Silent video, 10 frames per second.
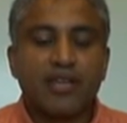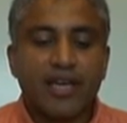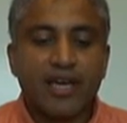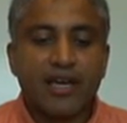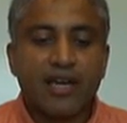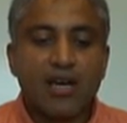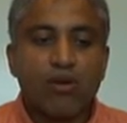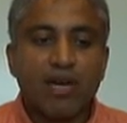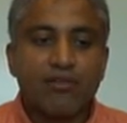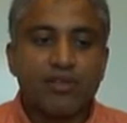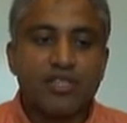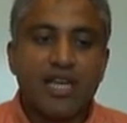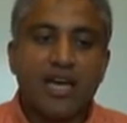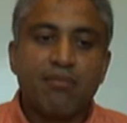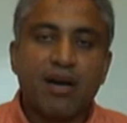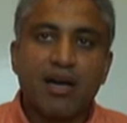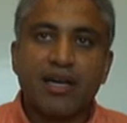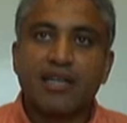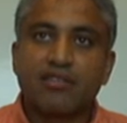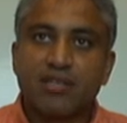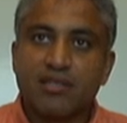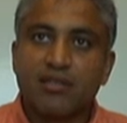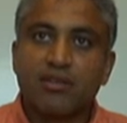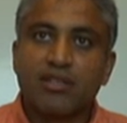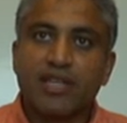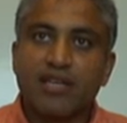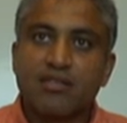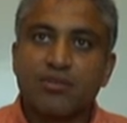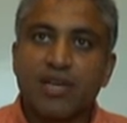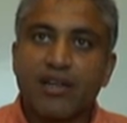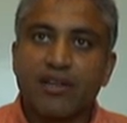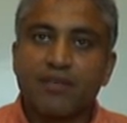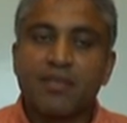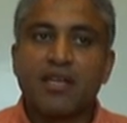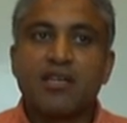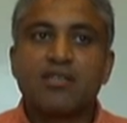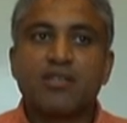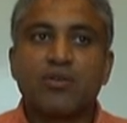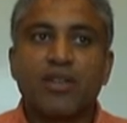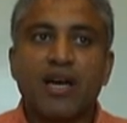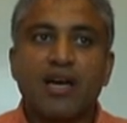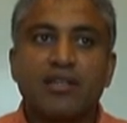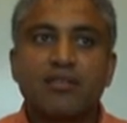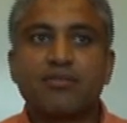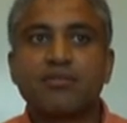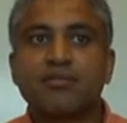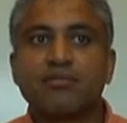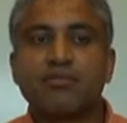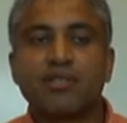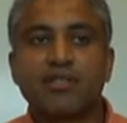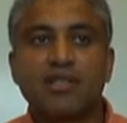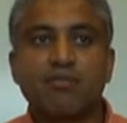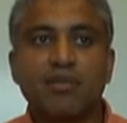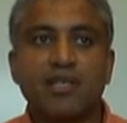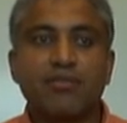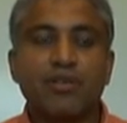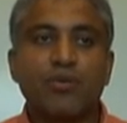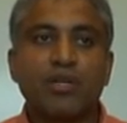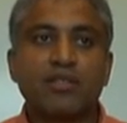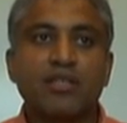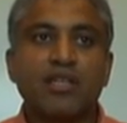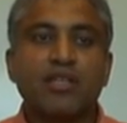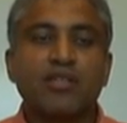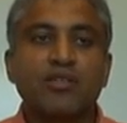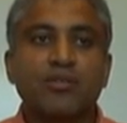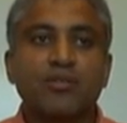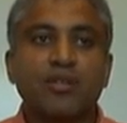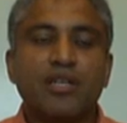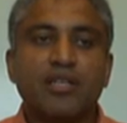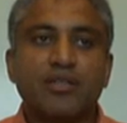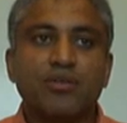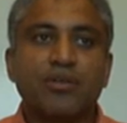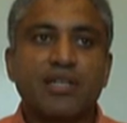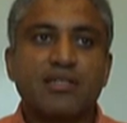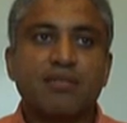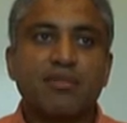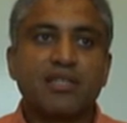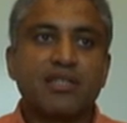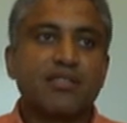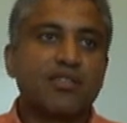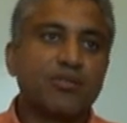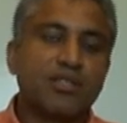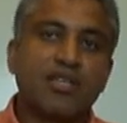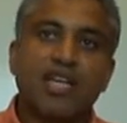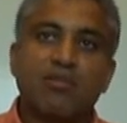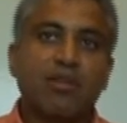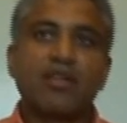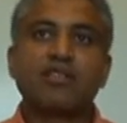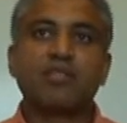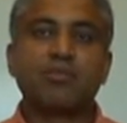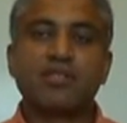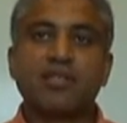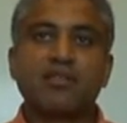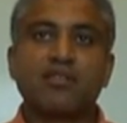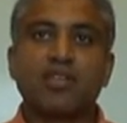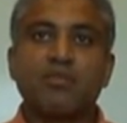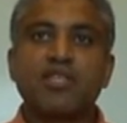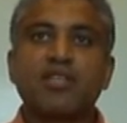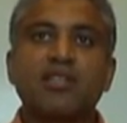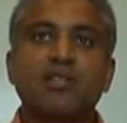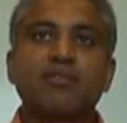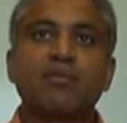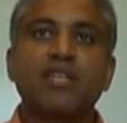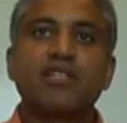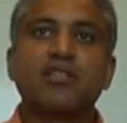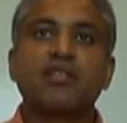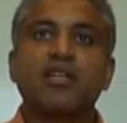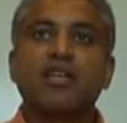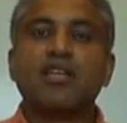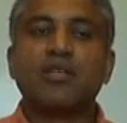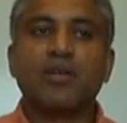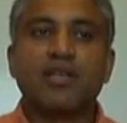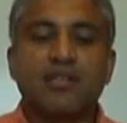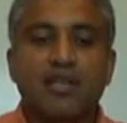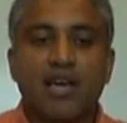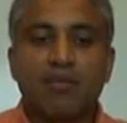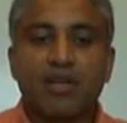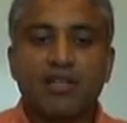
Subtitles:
they can now leverage LBAC and trusted context together, so that, for example, if you want to grant somebody a security label that represents top secret information, you can say, I'm